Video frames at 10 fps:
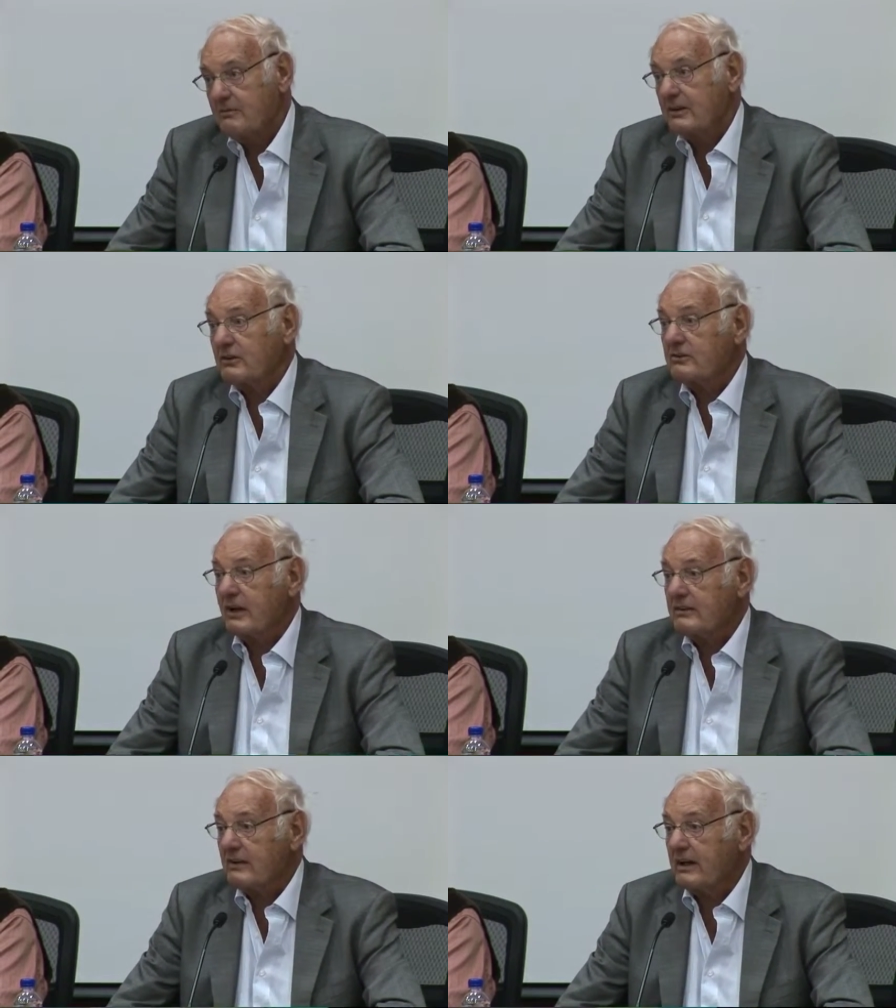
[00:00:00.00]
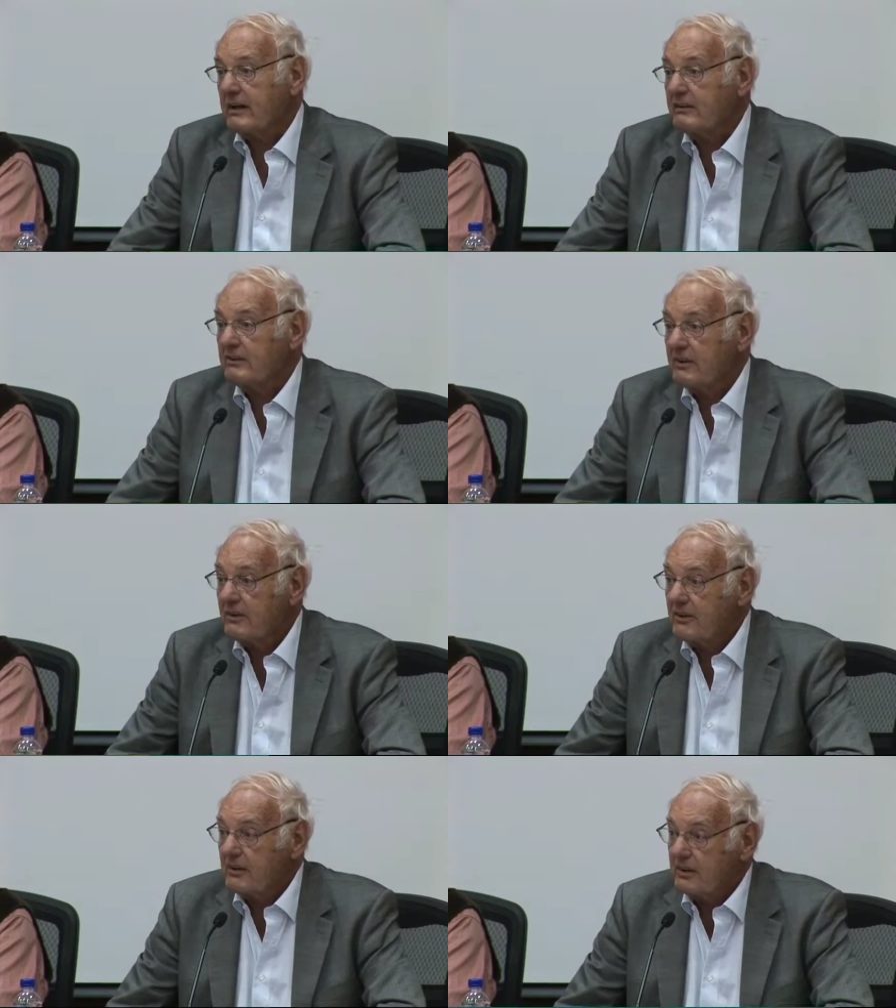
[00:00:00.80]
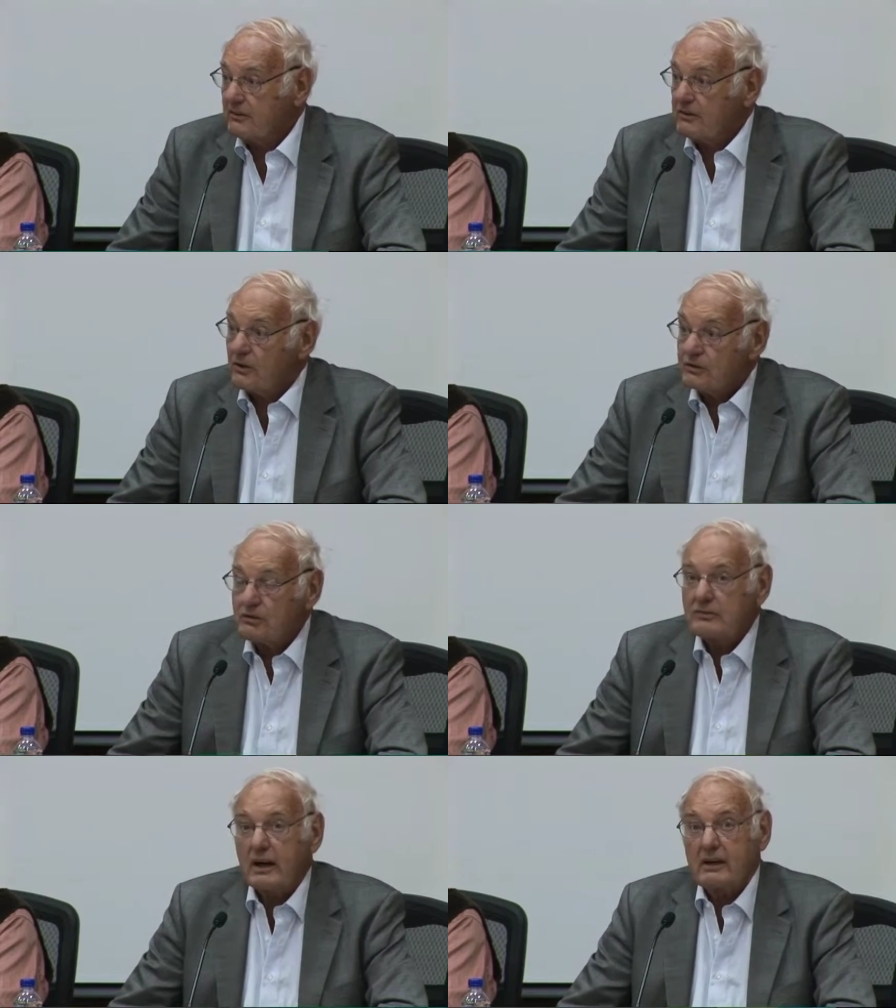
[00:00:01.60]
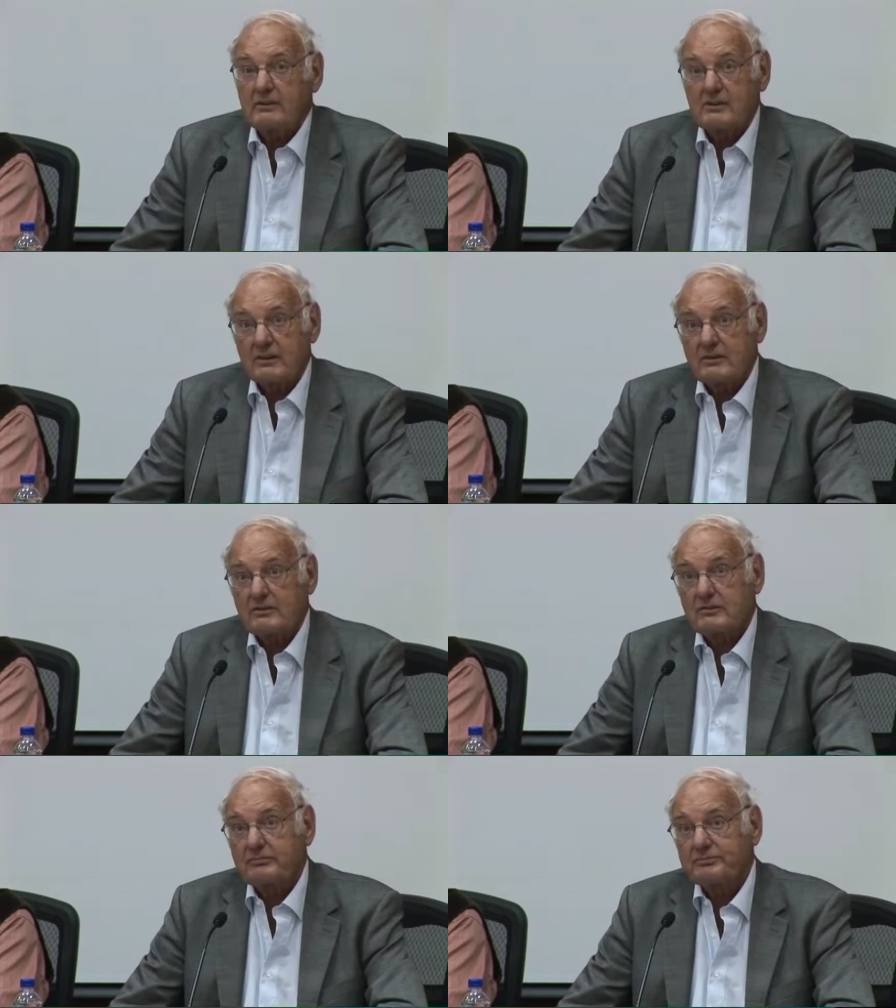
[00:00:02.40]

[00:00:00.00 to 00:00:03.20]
But on the other hand, in social sciences,